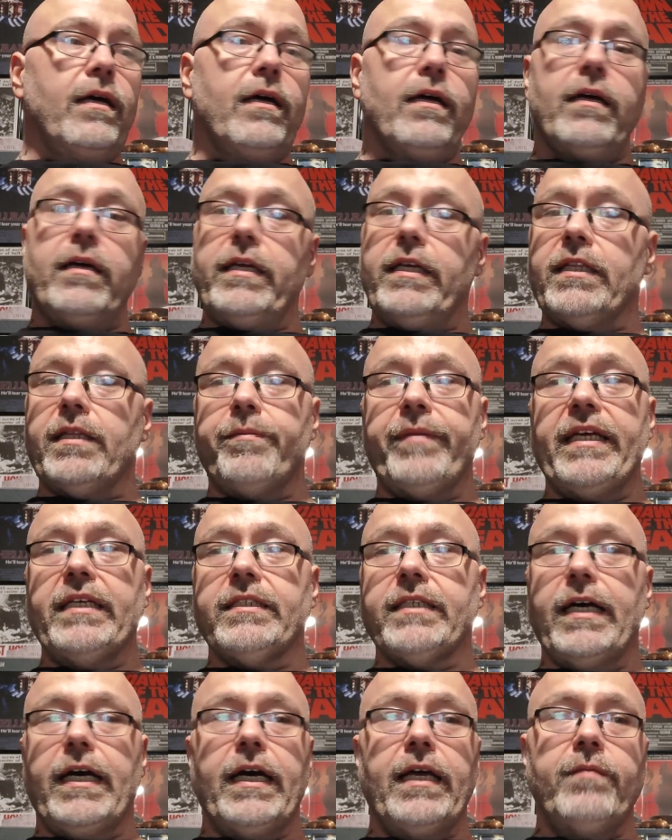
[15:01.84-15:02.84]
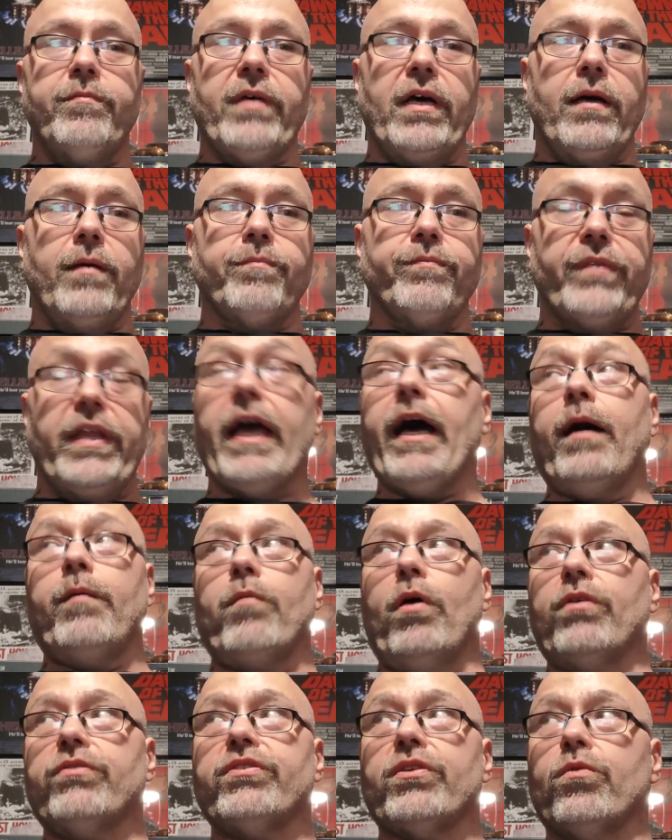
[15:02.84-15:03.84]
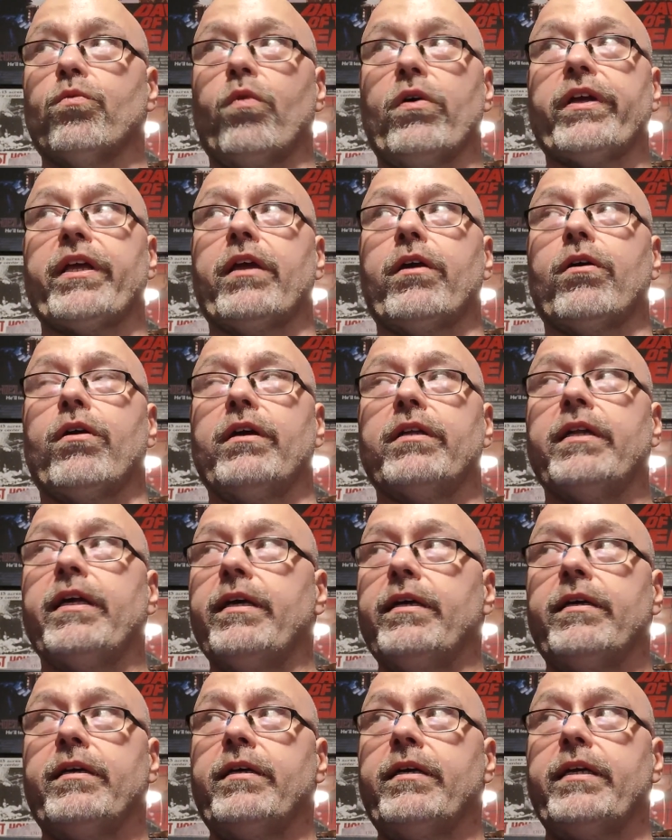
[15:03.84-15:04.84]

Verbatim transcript: Uh, in the meantime, um, yeah, I'm also working on